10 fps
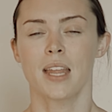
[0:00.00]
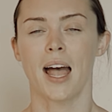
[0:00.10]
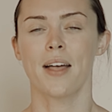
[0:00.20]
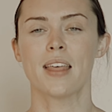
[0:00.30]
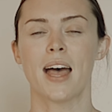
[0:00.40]

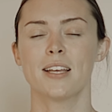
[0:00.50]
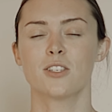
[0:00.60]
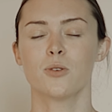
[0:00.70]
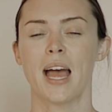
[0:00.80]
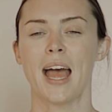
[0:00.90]
And then
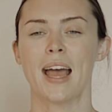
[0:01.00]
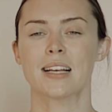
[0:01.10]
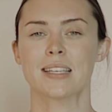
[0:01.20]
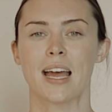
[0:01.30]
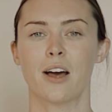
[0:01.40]
as you
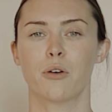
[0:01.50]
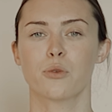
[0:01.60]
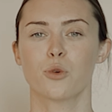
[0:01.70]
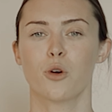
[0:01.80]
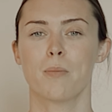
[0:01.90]
exhale
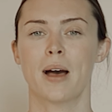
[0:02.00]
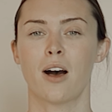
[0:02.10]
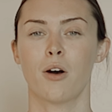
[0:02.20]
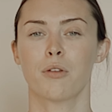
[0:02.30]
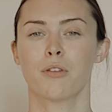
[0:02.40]
through your
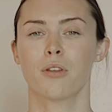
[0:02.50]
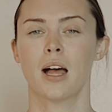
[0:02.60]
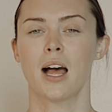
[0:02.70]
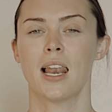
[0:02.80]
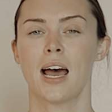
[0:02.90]
mouth,
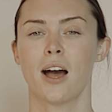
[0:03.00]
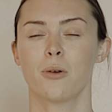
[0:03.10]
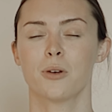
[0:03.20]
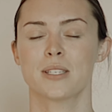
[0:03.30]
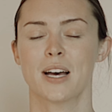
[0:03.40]

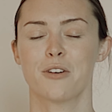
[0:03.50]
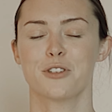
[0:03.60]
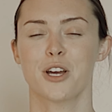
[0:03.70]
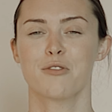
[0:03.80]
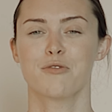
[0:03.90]
allow yourself
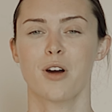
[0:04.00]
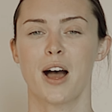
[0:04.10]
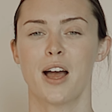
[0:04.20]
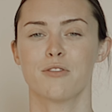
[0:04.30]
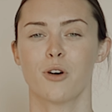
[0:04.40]
to
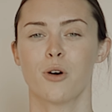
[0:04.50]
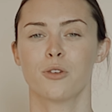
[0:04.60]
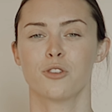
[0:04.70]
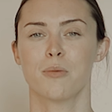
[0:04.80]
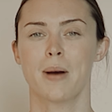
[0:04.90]
arrive
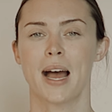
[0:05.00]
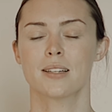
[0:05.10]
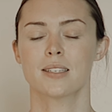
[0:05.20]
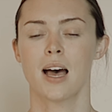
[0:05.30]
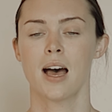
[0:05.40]
on your
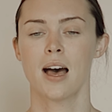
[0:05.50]
mat.